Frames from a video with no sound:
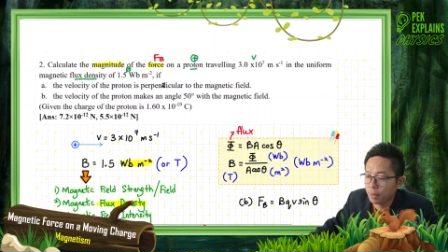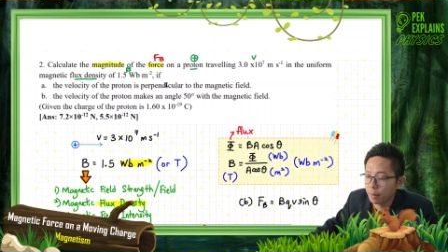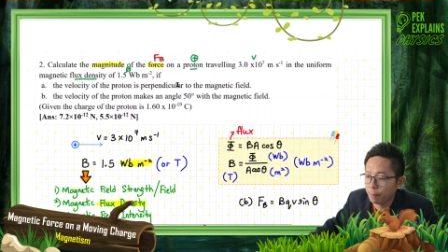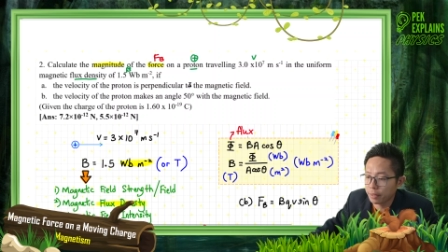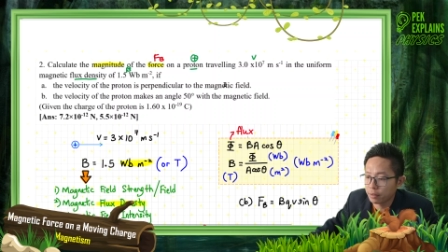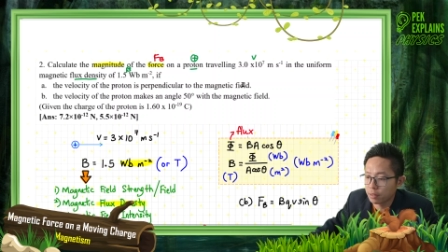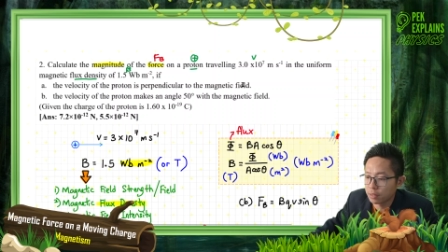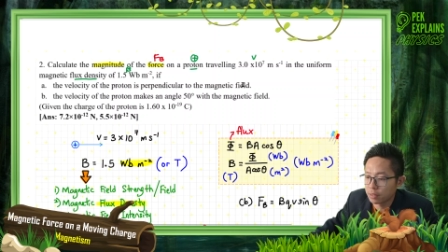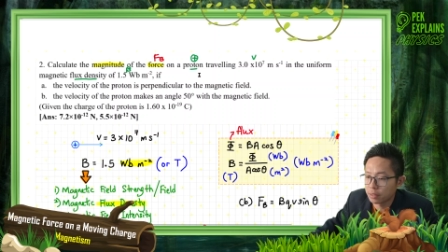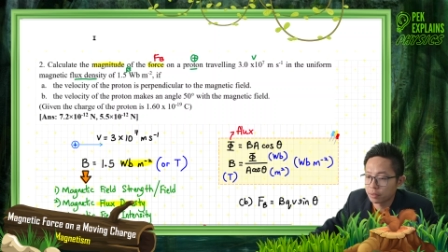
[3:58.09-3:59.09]

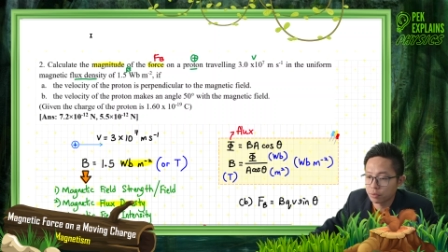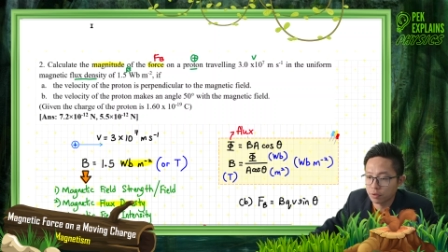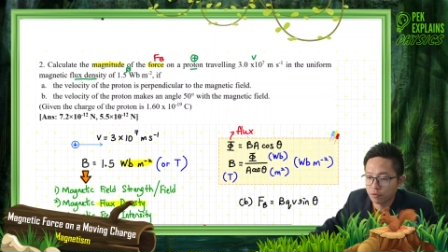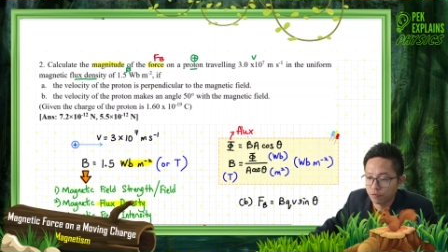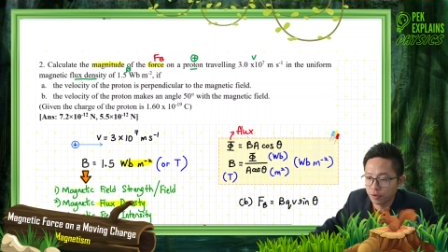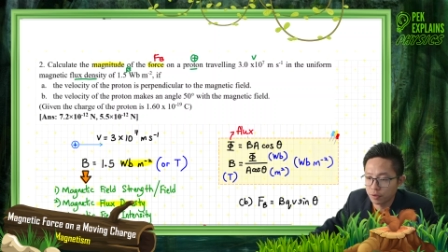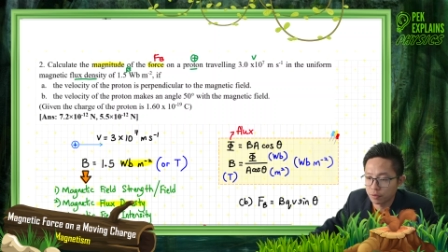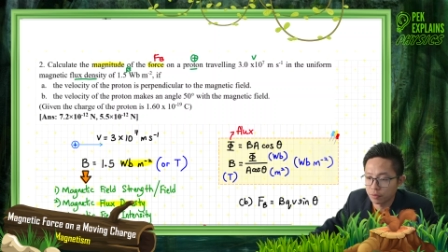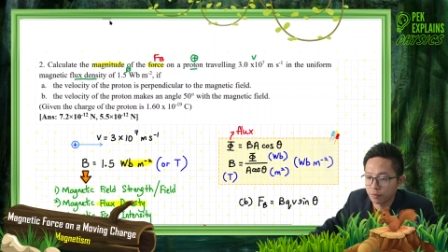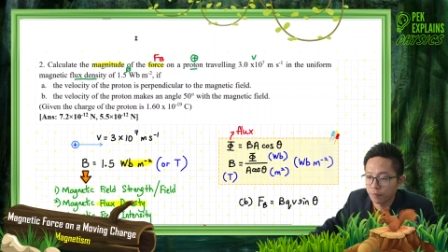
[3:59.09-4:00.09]
perpendicular to the
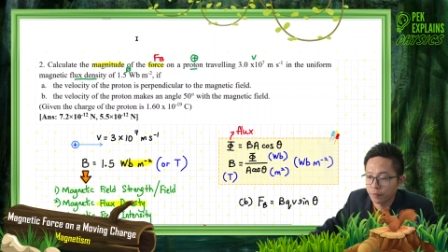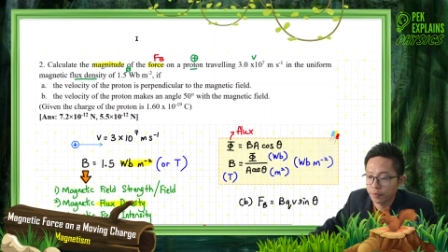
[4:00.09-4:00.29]
field.